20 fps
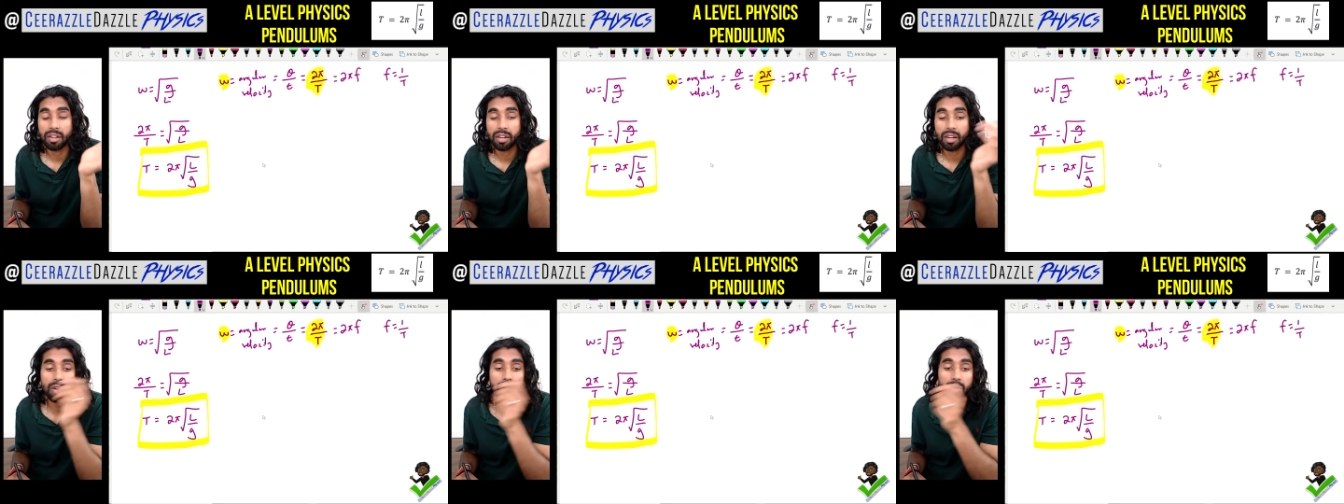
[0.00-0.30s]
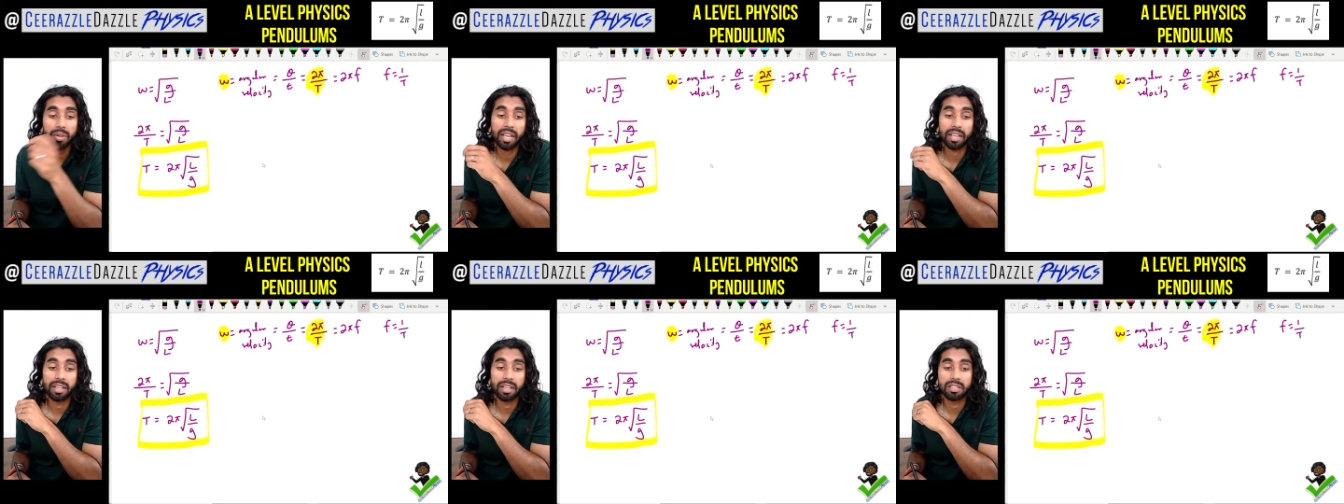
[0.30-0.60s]

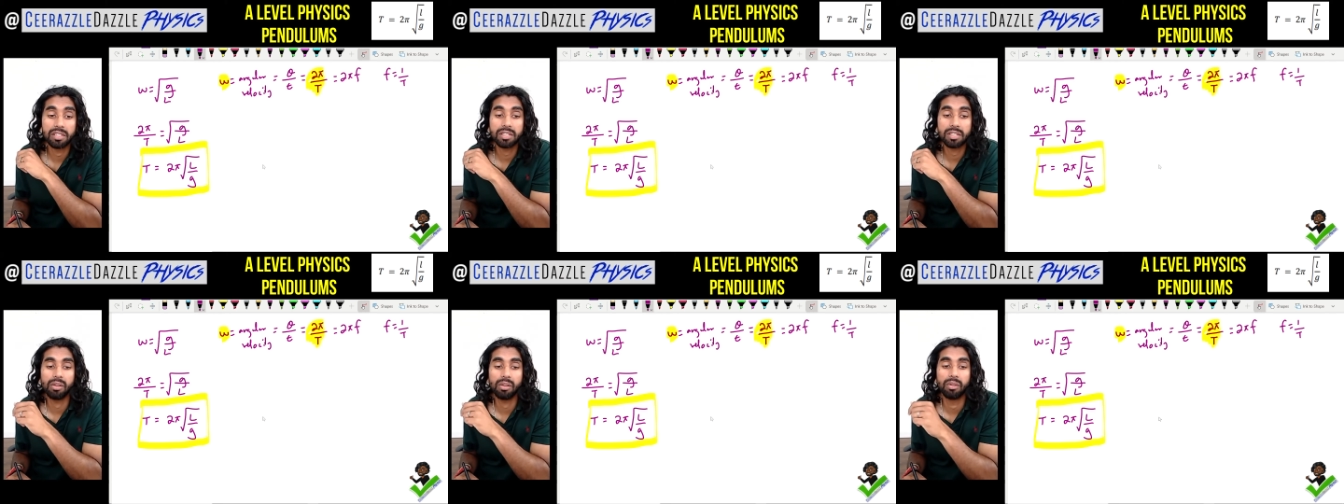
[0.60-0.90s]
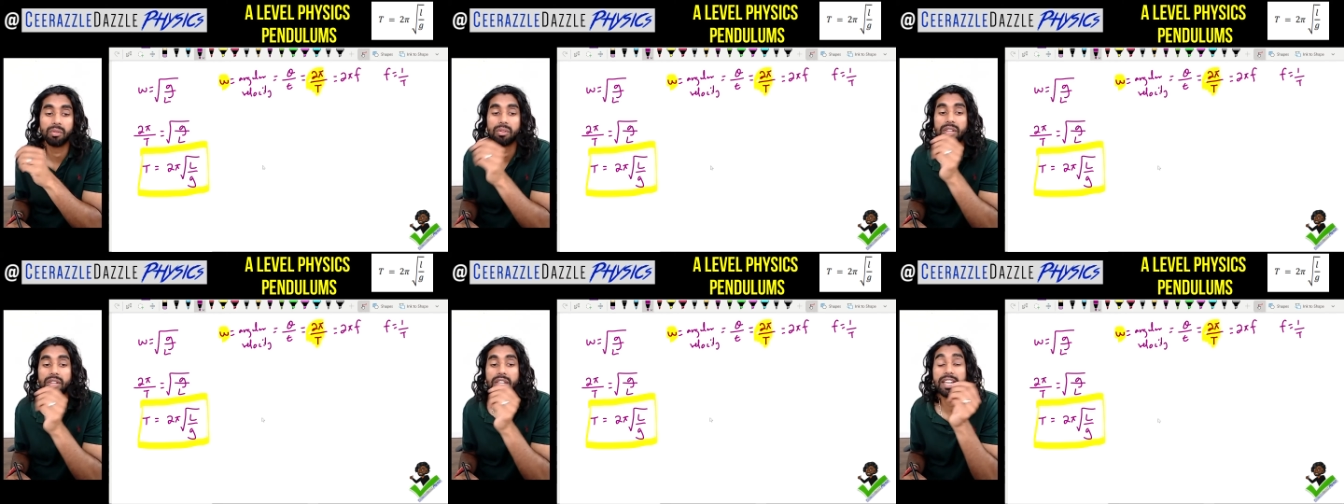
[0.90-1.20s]
Okay,
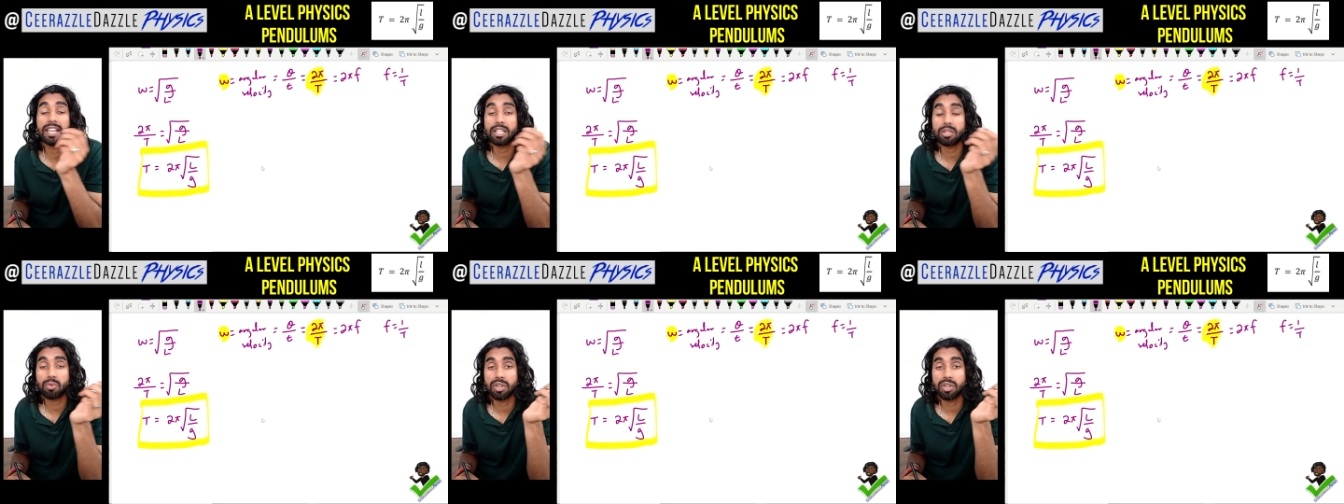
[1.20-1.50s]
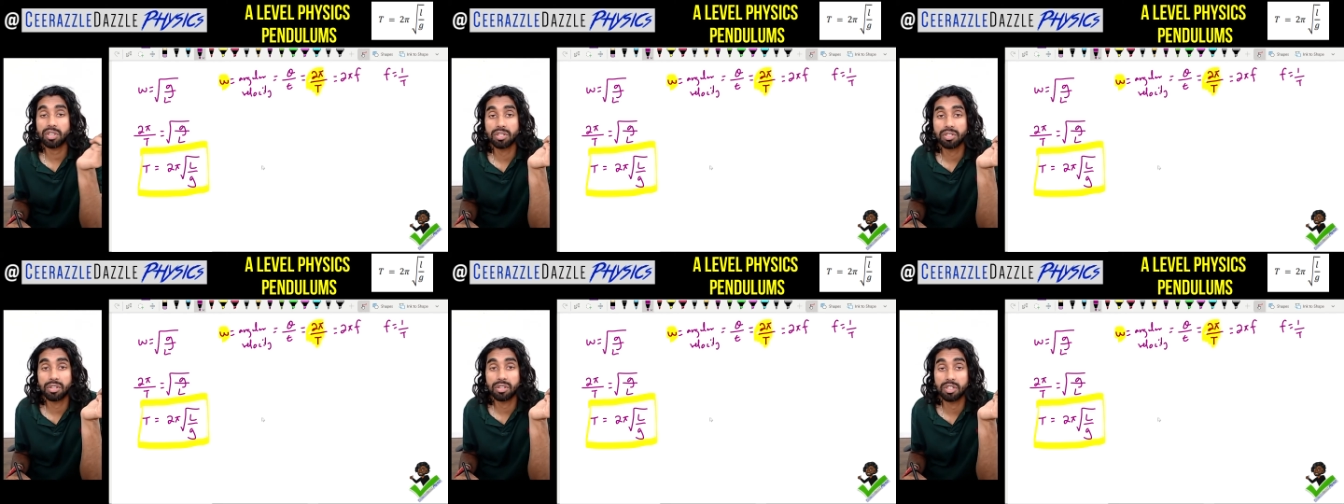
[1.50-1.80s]
so the next
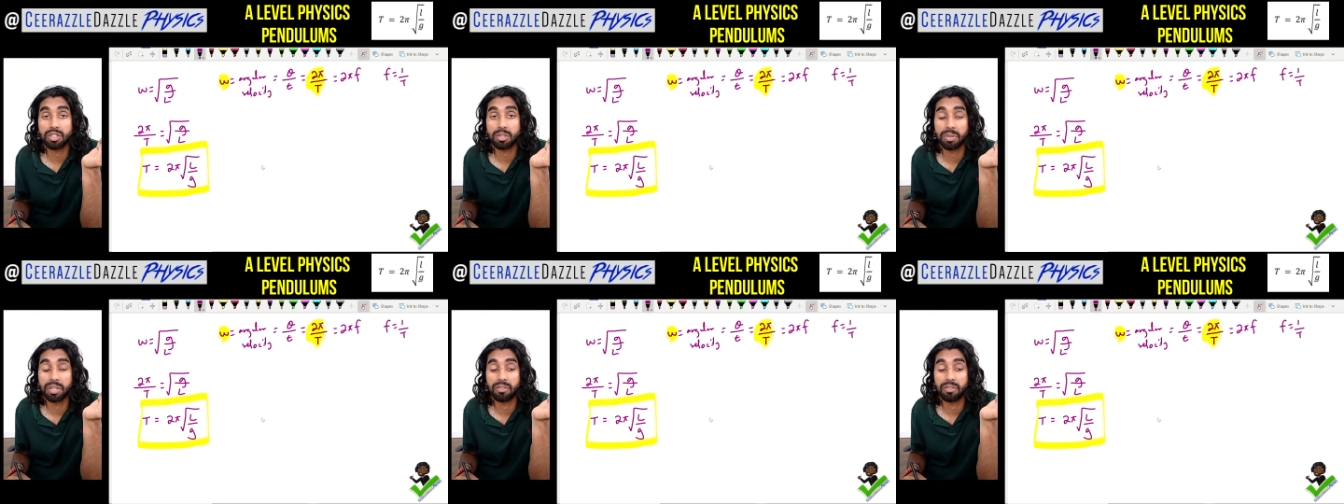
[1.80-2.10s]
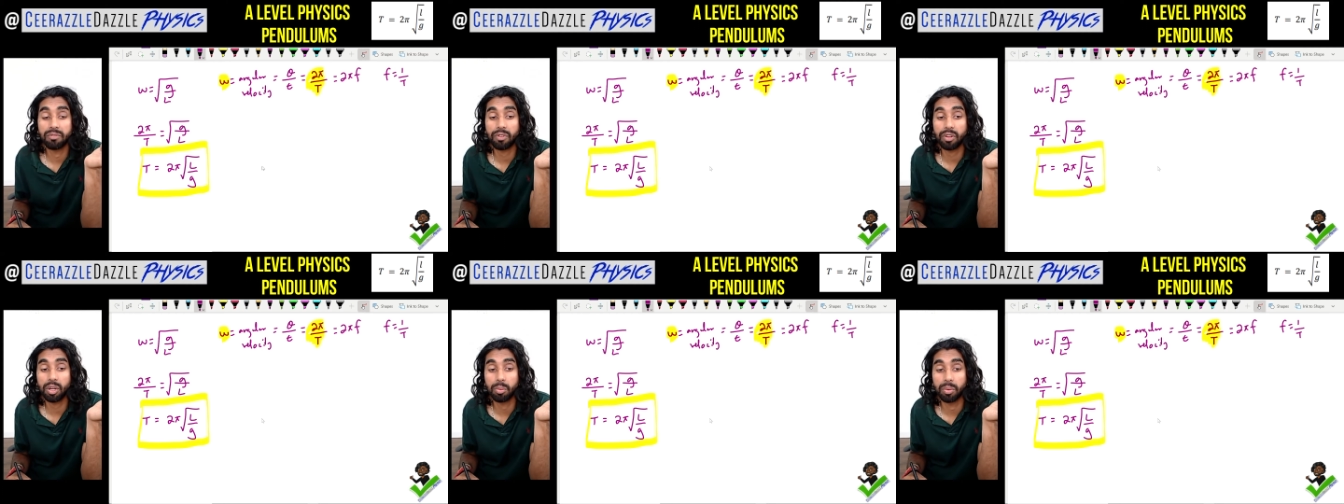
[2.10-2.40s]
question is going to be the
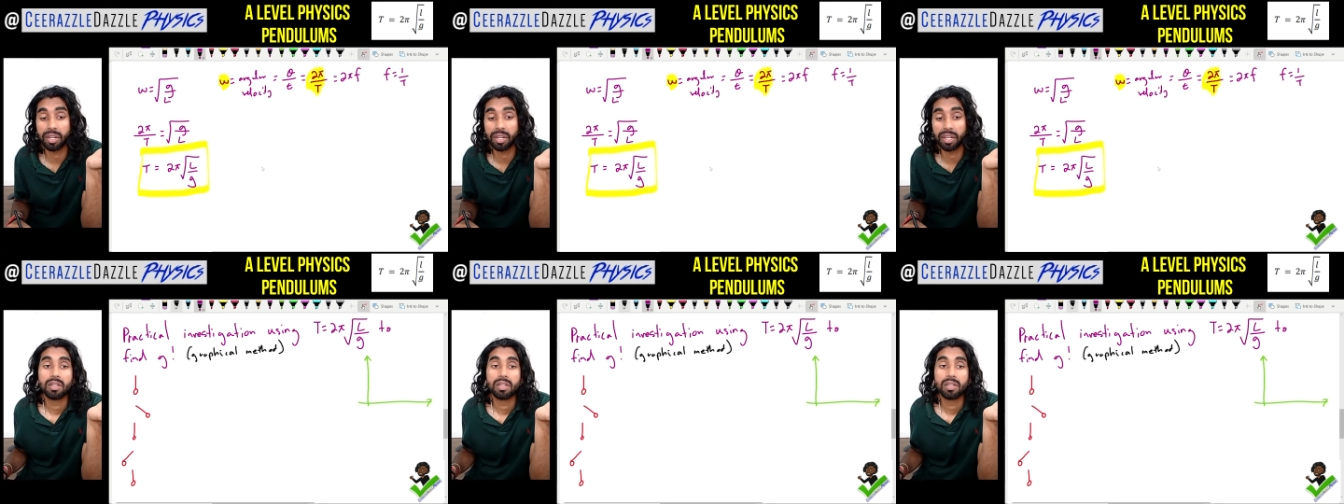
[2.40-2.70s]
following.